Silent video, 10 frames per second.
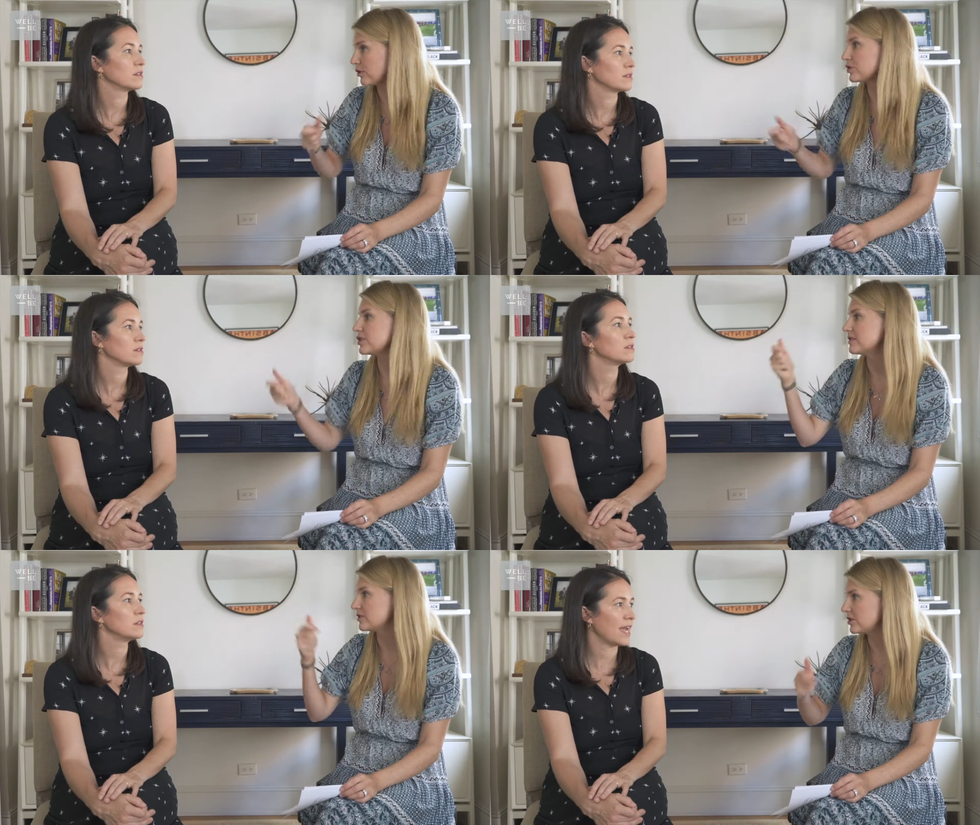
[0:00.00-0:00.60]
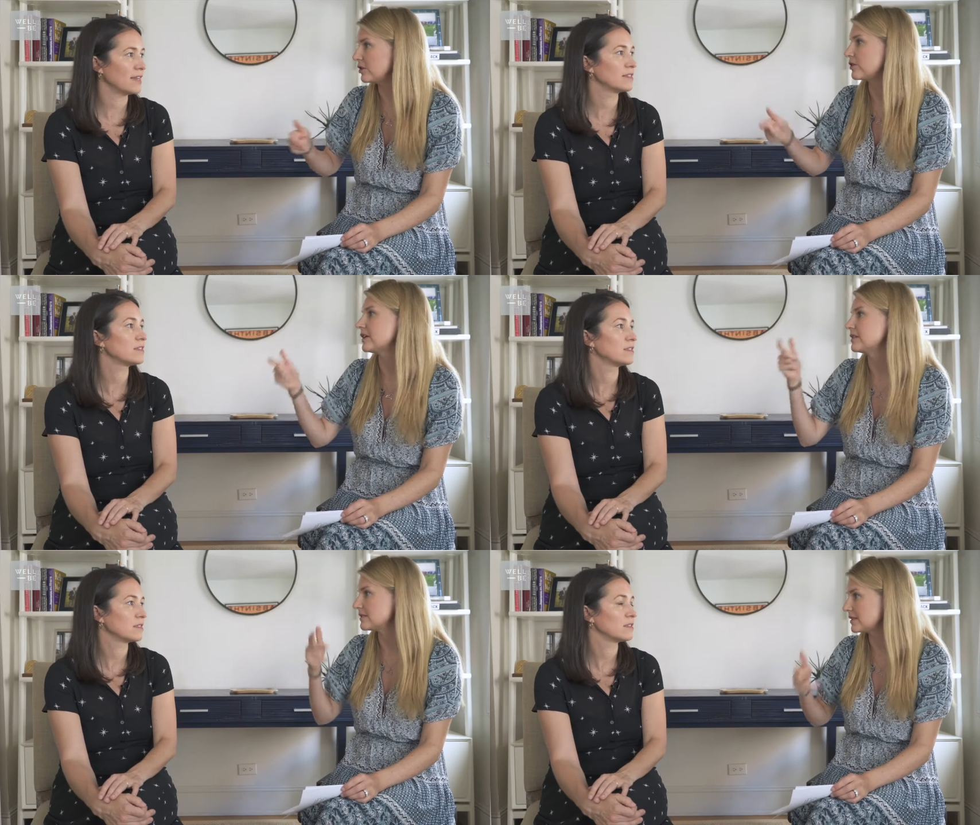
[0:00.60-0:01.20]
Speaker 1: lotions, yes.
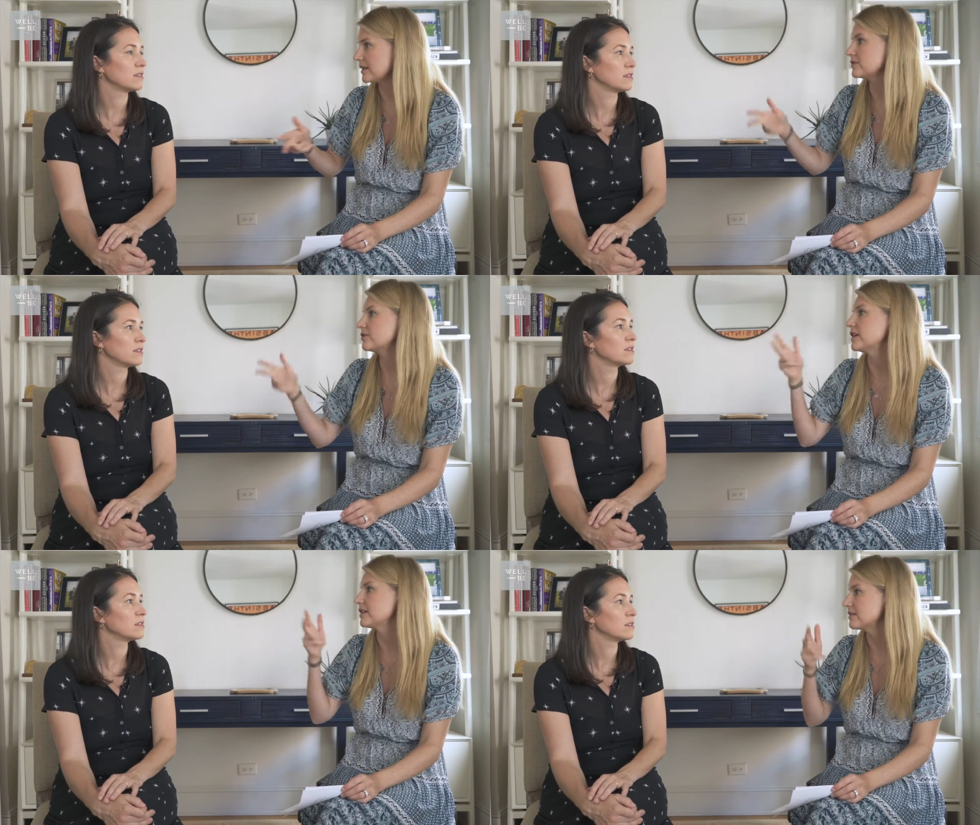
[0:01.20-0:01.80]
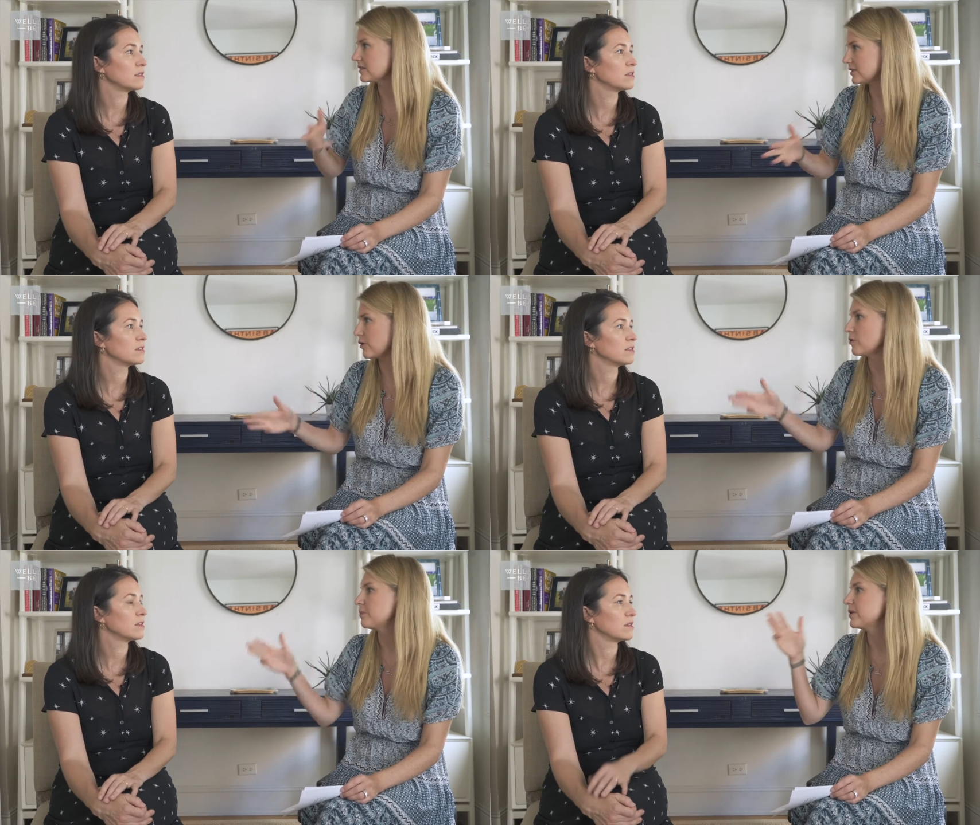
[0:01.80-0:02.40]
deodorants, sunscreens,
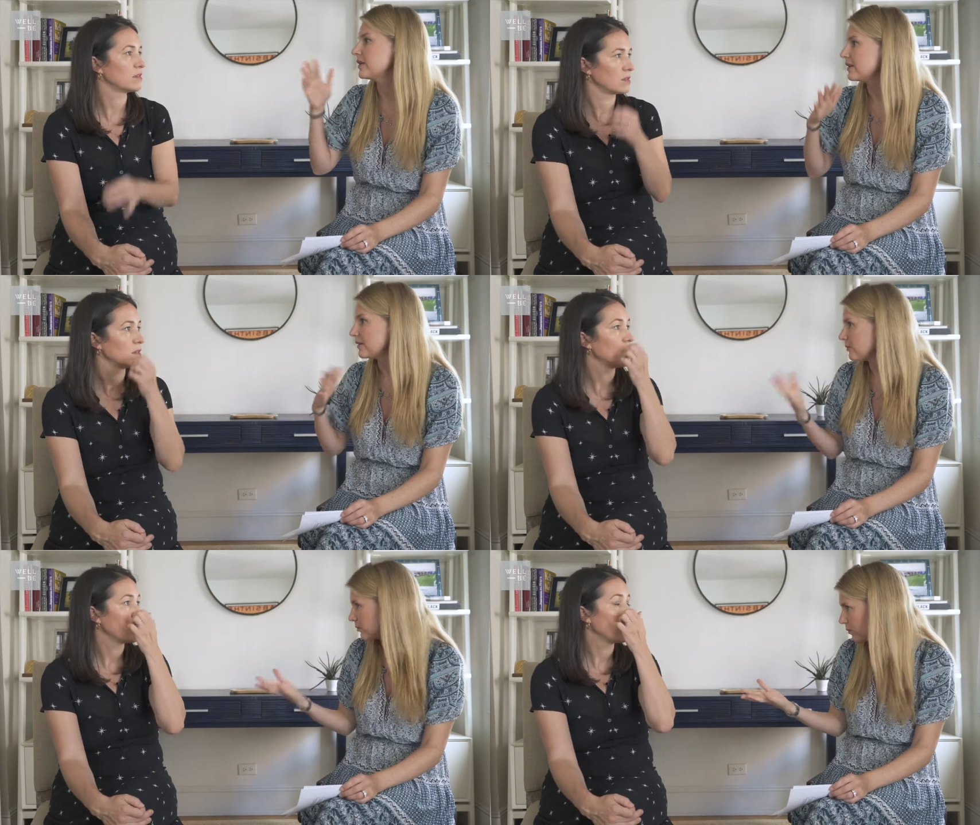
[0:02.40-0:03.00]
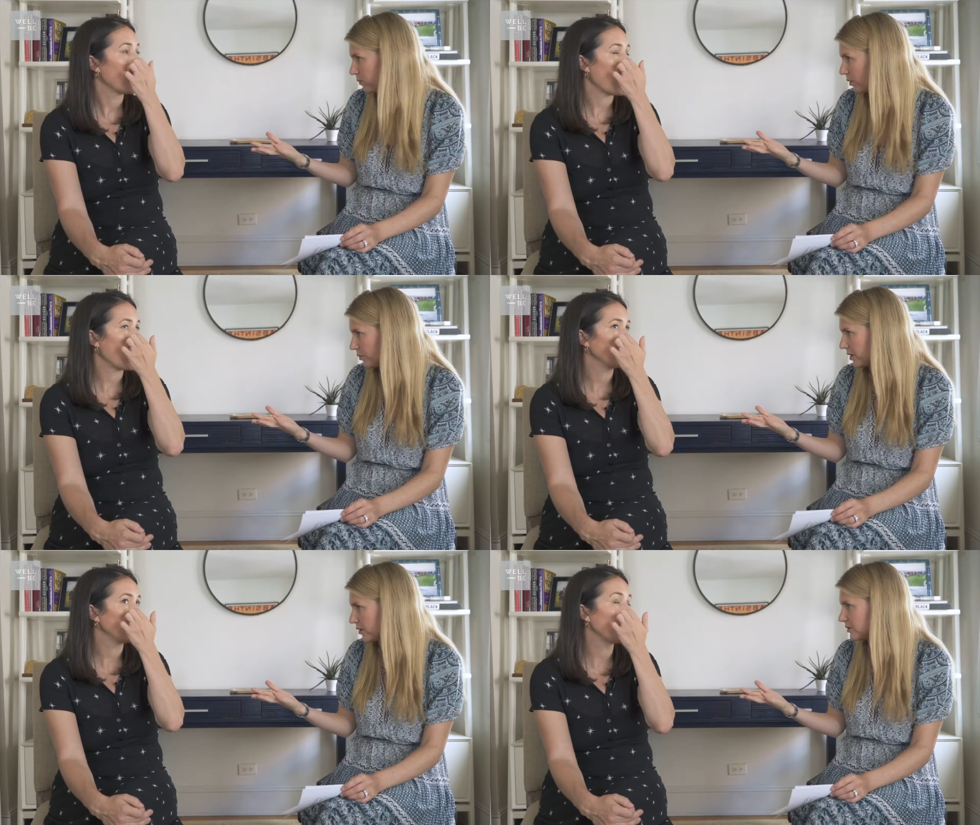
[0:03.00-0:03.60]
soap,
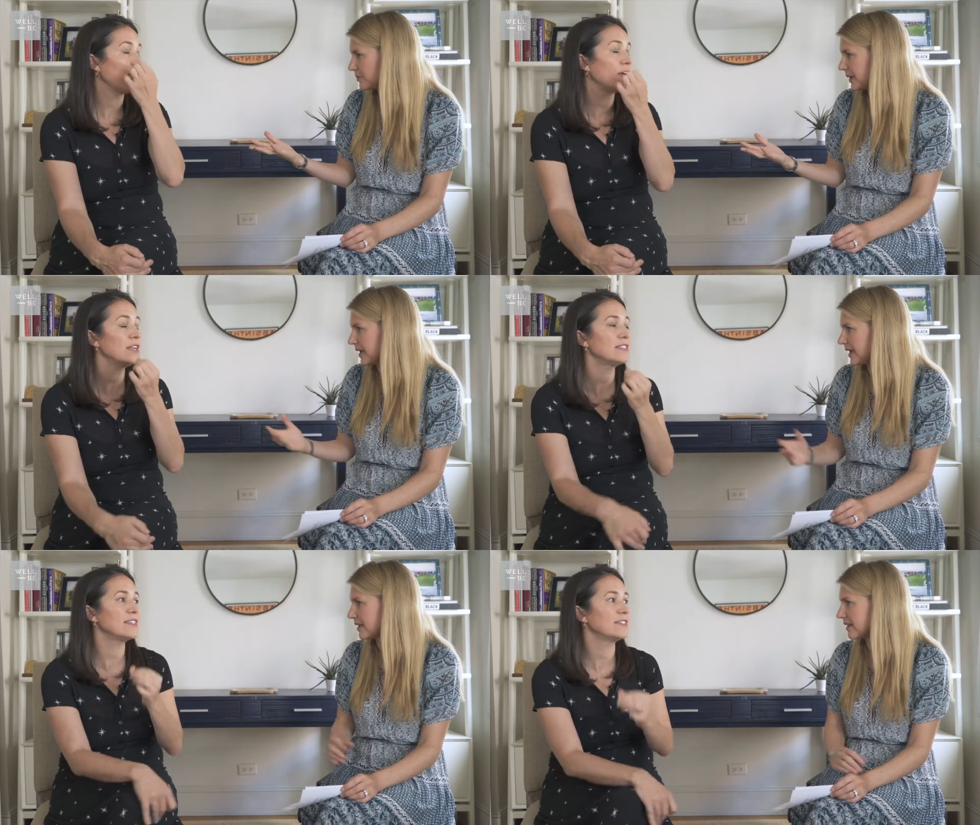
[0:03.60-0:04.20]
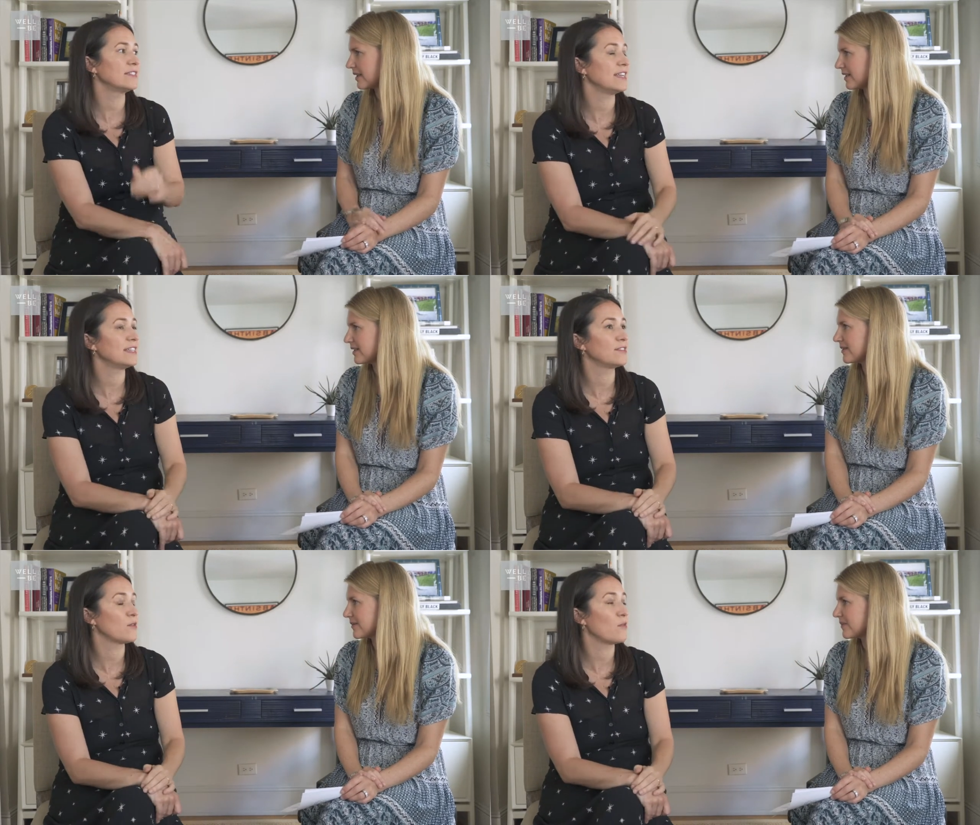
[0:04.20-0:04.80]
what would those fragrance
Speaker 2: be? is
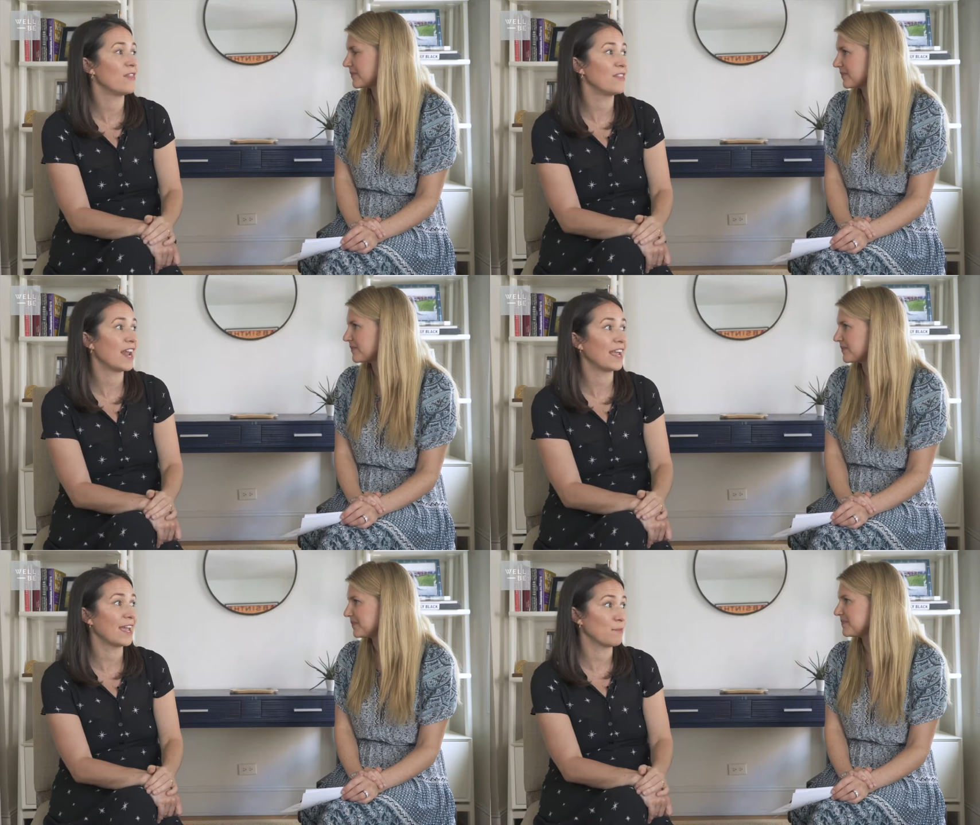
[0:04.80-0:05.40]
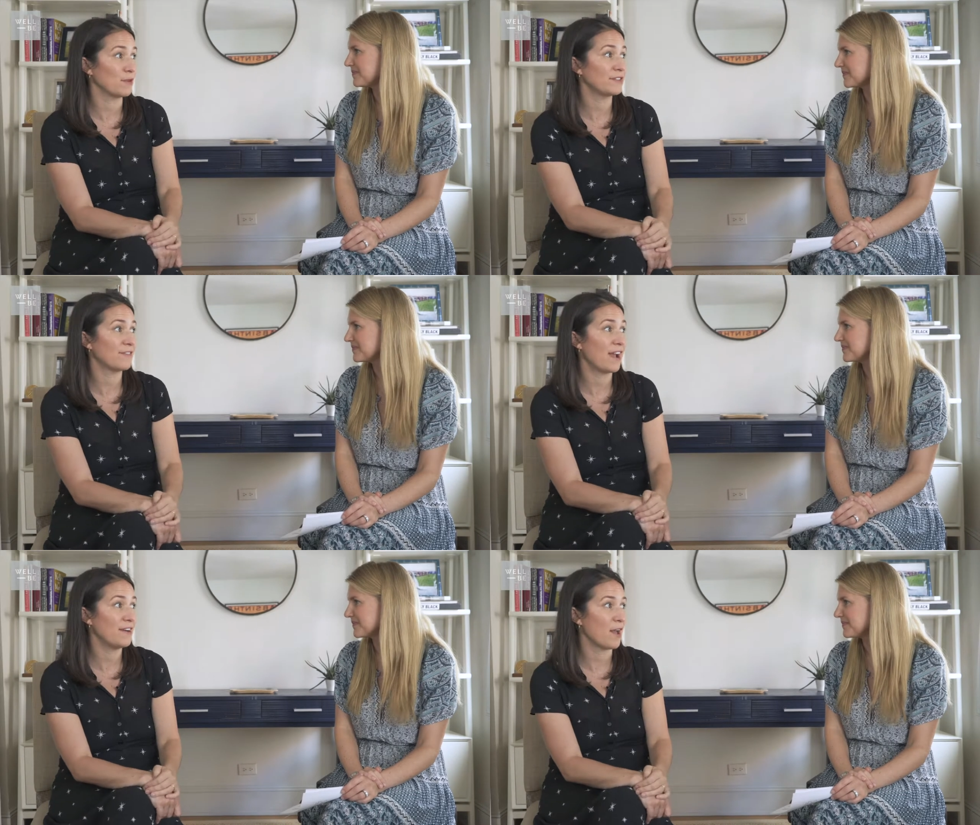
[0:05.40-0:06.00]
is the one that i get
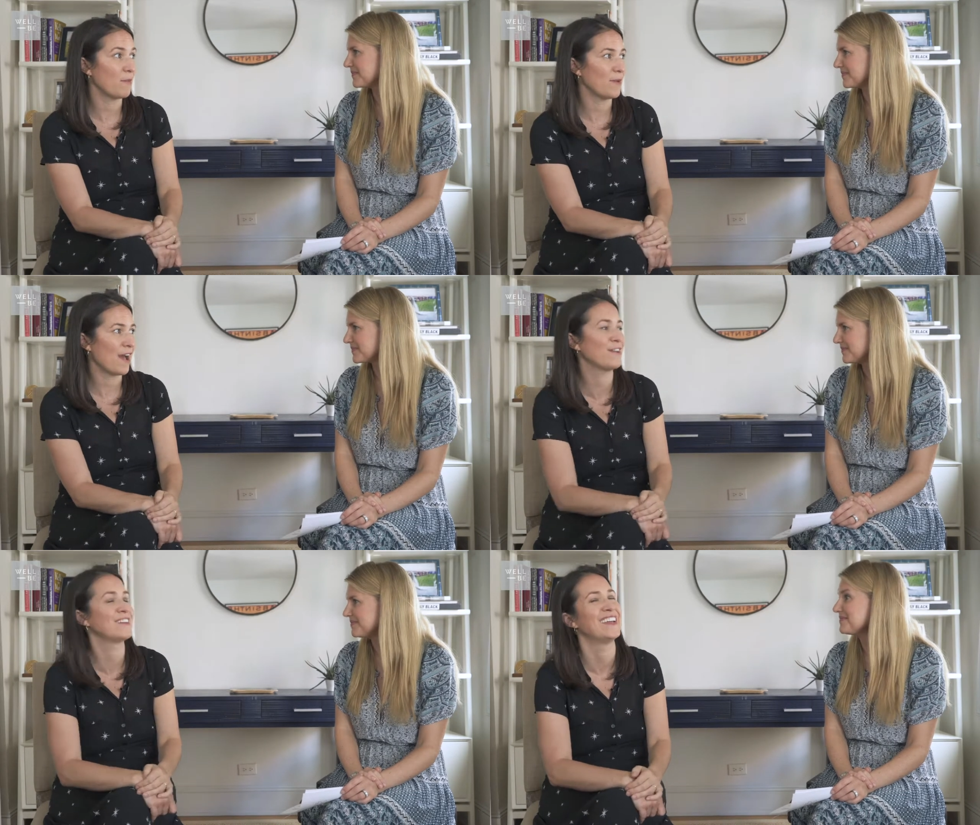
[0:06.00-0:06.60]
most fired up about